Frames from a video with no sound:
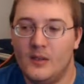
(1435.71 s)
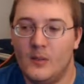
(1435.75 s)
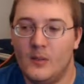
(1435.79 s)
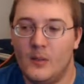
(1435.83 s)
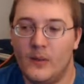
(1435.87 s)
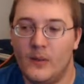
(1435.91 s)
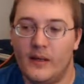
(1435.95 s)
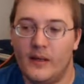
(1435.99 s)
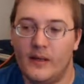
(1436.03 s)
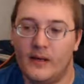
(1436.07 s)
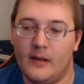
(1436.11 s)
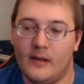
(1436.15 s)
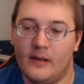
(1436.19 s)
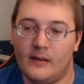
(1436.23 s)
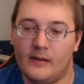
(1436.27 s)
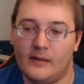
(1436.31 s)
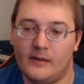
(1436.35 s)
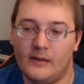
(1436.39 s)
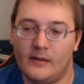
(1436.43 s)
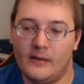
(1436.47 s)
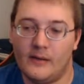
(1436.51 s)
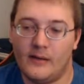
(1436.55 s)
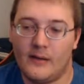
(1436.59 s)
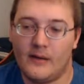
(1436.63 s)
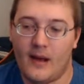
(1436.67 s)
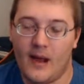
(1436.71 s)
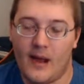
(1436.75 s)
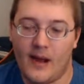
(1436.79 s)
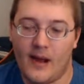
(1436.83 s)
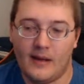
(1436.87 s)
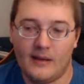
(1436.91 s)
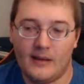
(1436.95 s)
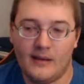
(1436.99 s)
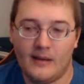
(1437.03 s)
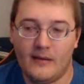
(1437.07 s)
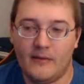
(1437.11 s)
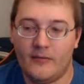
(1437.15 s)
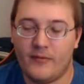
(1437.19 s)
where
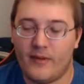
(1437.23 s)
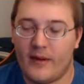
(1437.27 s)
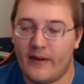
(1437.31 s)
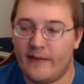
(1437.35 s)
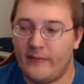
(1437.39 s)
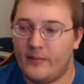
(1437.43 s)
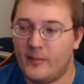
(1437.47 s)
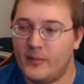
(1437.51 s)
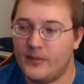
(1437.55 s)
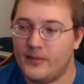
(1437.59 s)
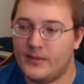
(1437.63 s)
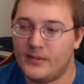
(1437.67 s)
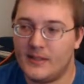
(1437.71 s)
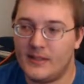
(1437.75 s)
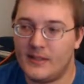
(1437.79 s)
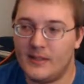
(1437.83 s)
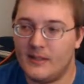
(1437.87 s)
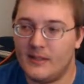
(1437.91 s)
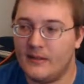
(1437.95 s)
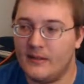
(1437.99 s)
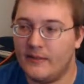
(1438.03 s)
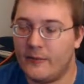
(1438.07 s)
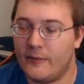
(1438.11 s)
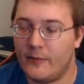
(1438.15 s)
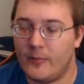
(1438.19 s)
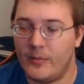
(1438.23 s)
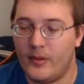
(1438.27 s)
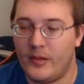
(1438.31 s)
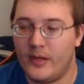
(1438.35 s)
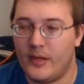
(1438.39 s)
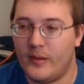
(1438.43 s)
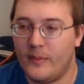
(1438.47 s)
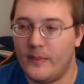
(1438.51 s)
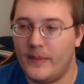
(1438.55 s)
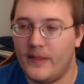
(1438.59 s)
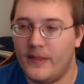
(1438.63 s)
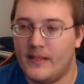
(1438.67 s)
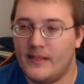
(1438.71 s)
95% of the
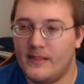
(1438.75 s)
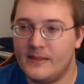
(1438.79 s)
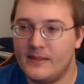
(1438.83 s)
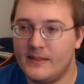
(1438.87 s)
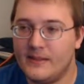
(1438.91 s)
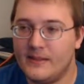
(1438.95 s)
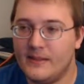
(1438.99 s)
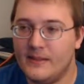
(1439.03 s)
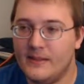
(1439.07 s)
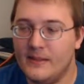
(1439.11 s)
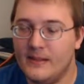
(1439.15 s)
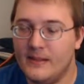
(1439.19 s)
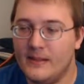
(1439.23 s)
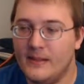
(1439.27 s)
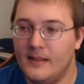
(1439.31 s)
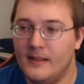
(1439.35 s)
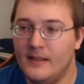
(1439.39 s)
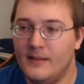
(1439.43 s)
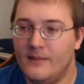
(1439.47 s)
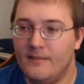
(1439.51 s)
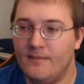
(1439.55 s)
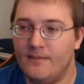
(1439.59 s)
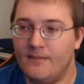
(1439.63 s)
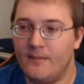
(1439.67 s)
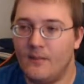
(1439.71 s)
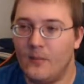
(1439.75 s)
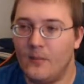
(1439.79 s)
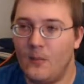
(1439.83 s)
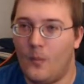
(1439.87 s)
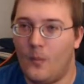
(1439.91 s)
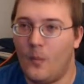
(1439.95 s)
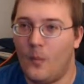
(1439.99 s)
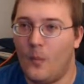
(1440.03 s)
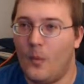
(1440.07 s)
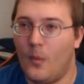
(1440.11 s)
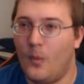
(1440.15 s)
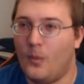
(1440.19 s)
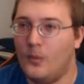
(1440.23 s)
player base
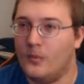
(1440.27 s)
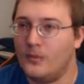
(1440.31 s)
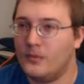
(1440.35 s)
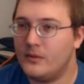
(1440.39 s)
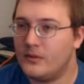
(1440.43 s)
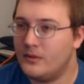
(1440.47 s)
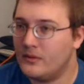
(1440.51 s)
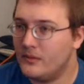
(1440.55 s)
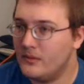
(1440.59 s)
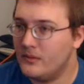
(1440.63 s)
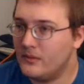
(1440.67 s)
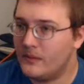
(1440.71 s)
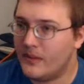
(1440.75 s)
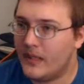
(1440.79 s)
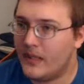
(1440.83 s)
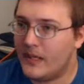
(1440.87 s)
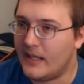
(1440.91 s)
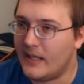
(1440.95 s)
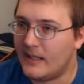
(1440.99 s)
won't get